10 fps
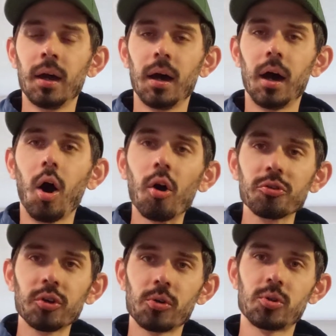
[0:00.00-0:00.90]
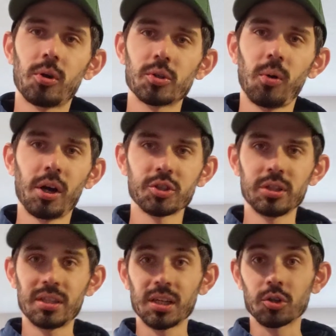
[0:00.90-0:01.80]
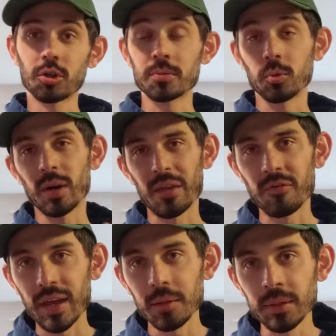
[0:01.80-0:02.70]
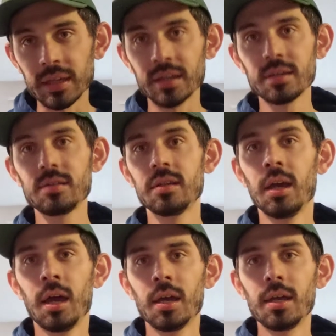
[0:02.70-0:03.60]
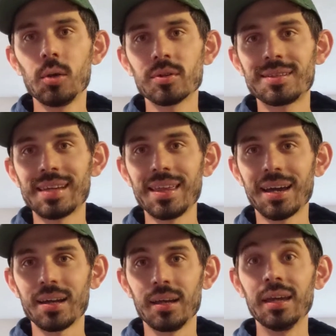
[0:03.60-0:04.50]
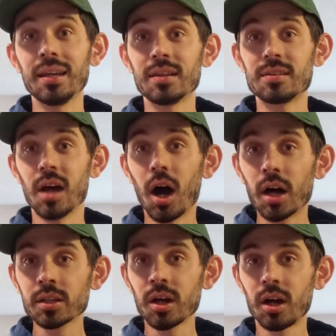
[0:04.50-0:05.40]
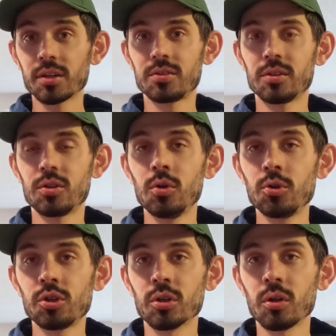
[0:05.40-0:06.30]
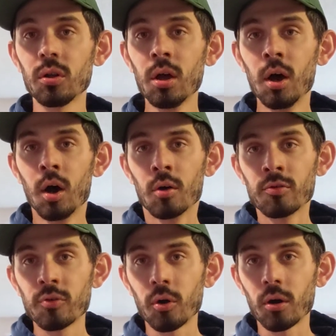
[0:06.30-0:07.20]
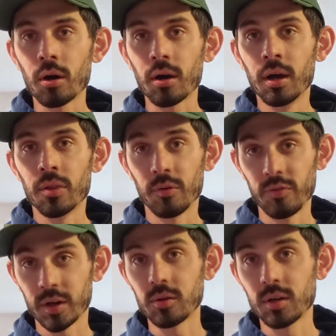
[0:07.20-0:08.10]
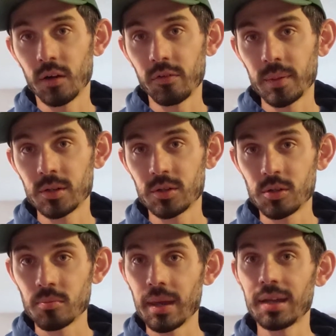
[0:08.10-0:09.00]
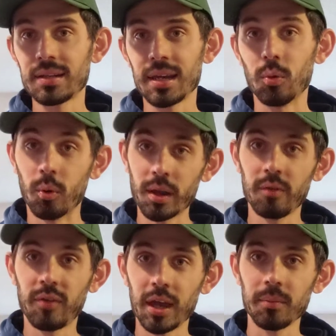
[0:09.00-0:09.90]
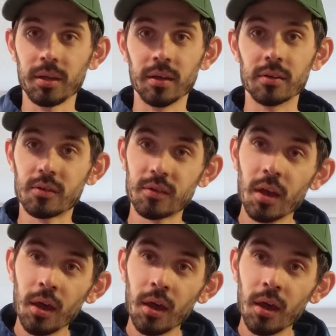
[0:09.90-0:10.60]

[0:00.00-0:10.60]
Also, George Washington, in terms of what a family is, he would say that it is unconstitutional for the federal government to mandate what a family is.